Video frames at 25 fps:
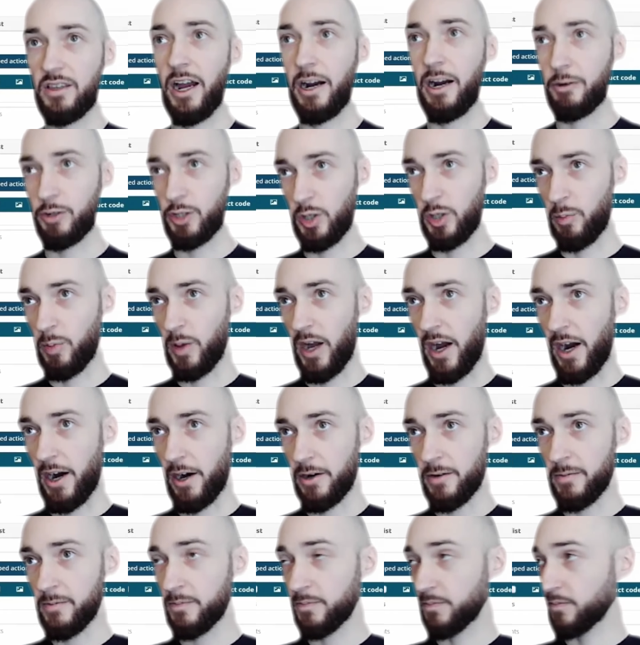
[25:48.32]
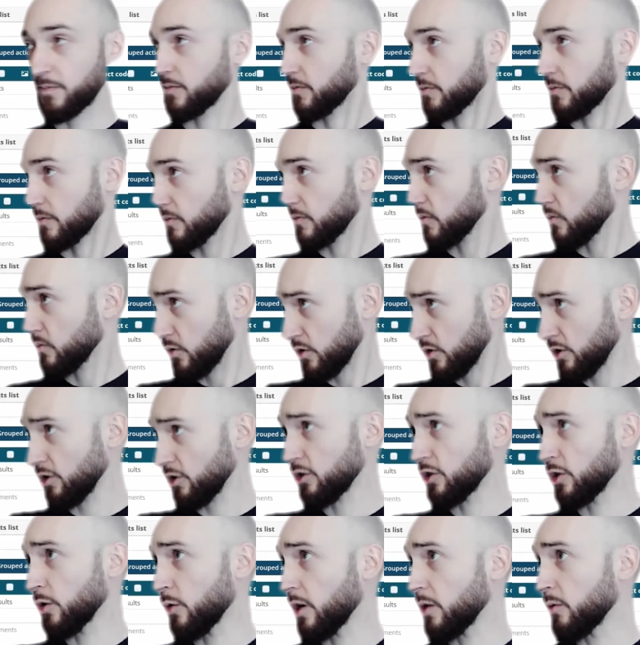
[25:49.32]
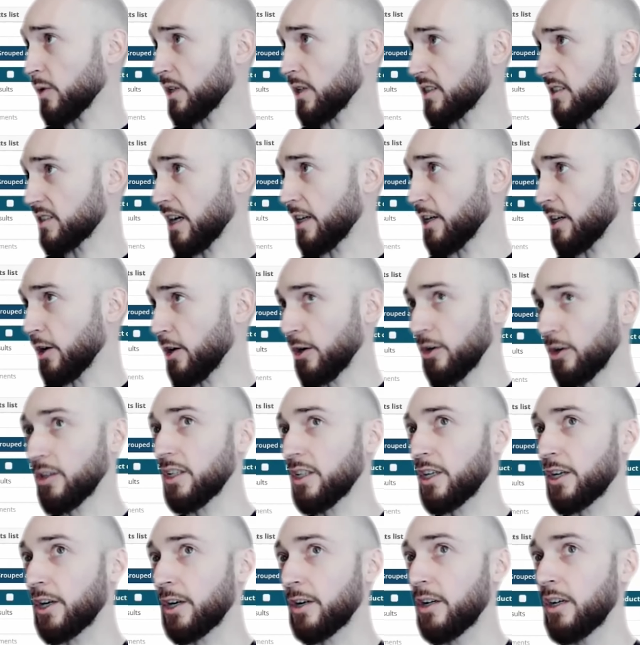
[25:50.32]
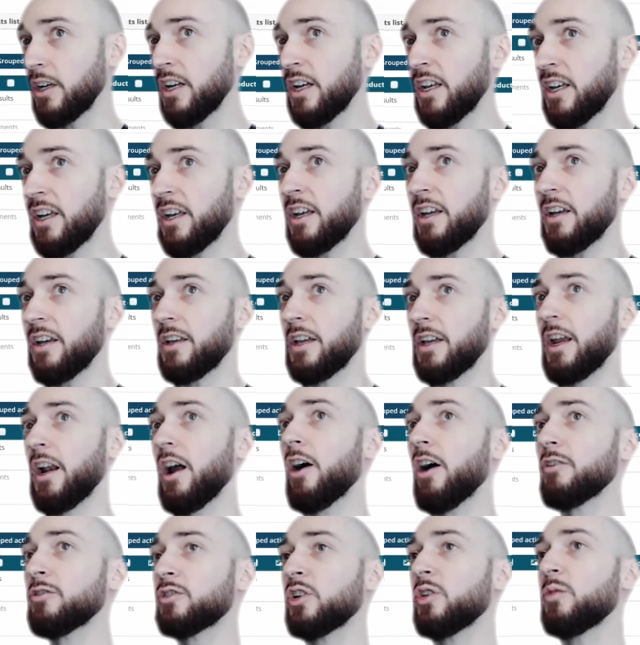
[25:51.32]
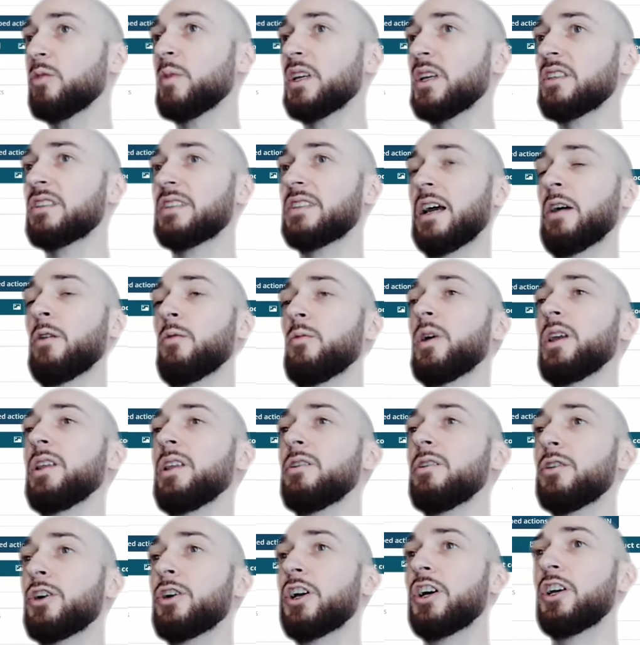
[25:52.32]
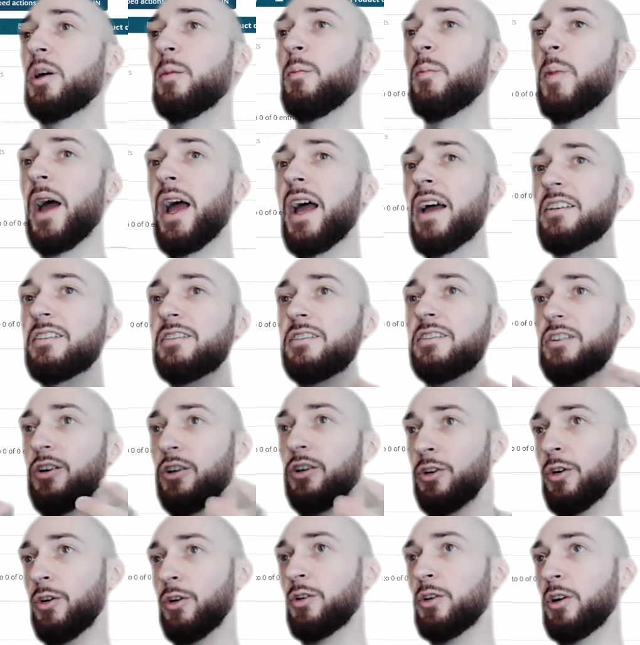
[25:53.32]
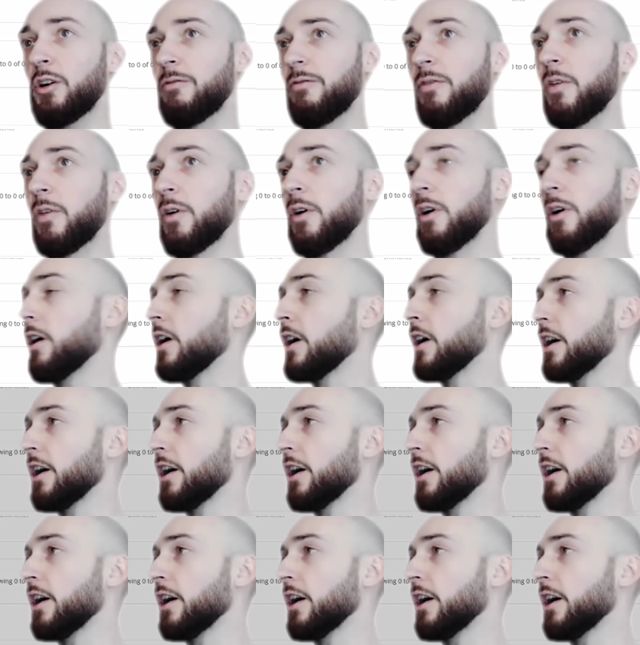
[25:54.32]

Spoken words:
our supplier. So what we said earlier, it also means that when you're going to pass an order for